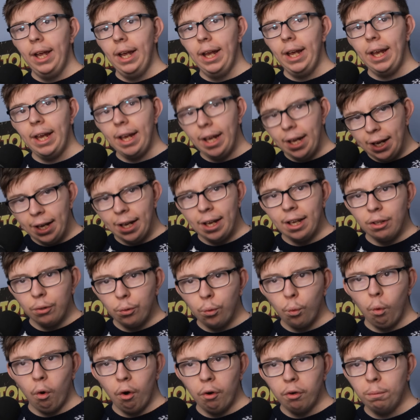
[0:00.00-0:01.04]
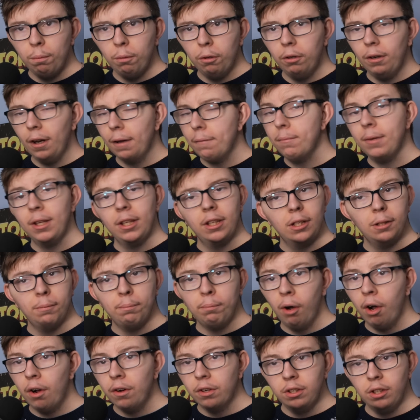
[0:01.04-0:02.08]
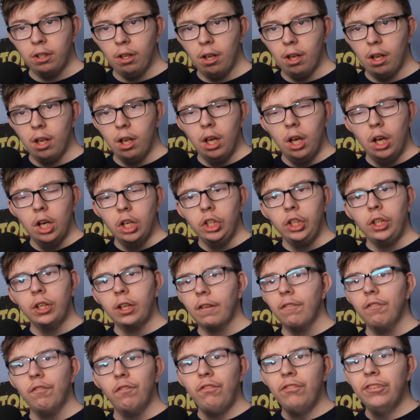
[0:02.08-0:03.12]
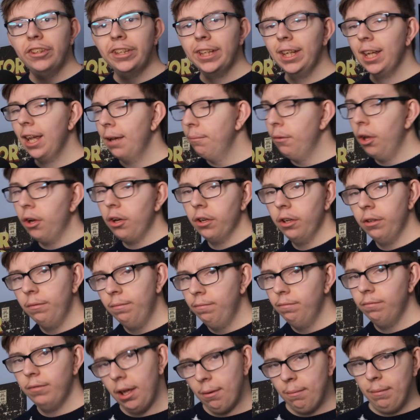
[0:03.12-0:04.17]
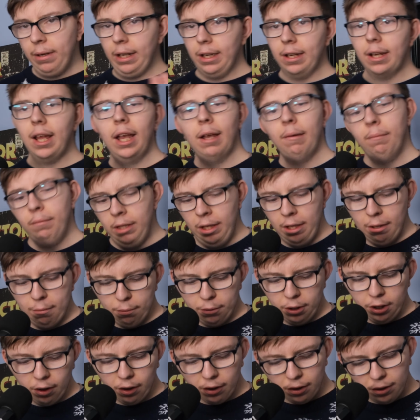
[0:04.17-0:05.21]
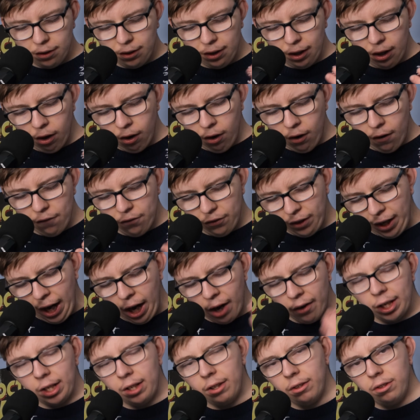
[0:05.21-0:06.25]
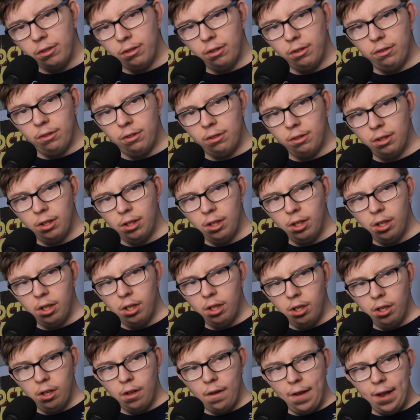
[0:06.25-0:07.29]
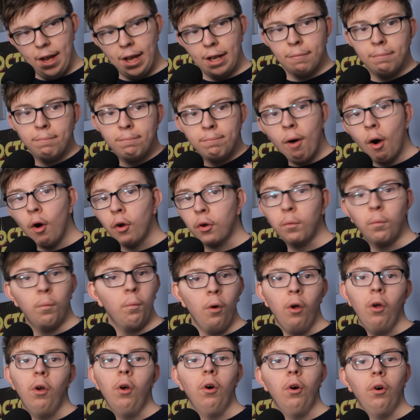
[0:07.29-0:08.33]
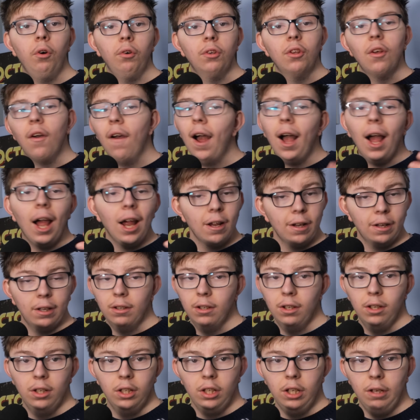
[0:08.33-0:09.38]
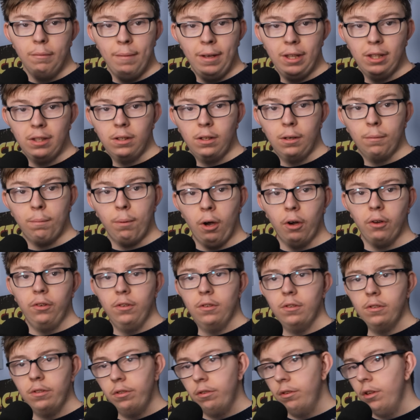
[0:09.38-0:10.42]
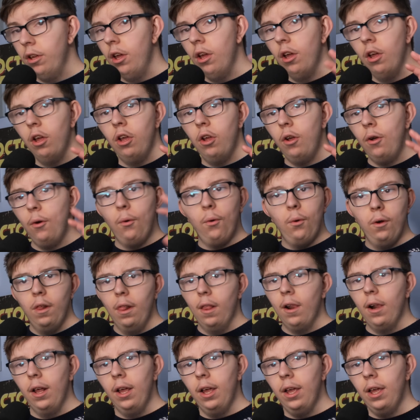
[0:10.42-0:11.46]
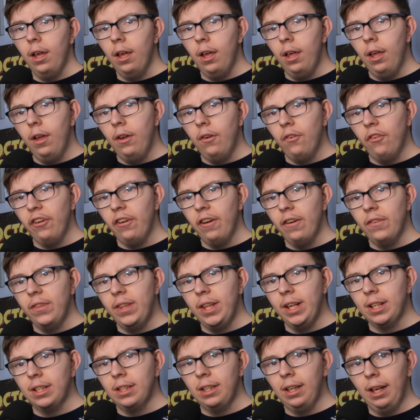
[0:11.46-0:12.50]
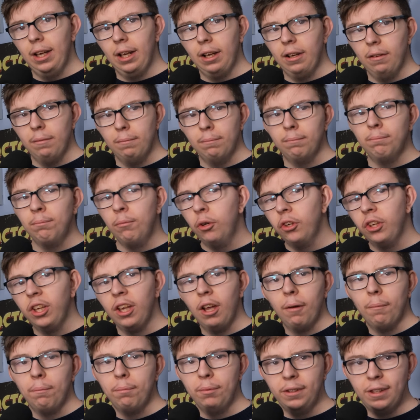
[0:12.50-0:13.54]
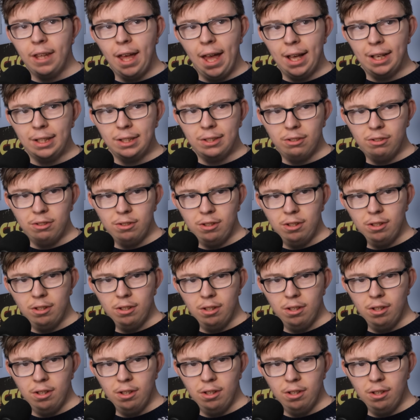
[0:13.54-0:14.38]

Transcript: it is quotable, like Mr. Potter. You can see, I'm not going to name any names here, but you can see a lot of characters in modern world that are like your Mr. Potters, who are this like money obsessed,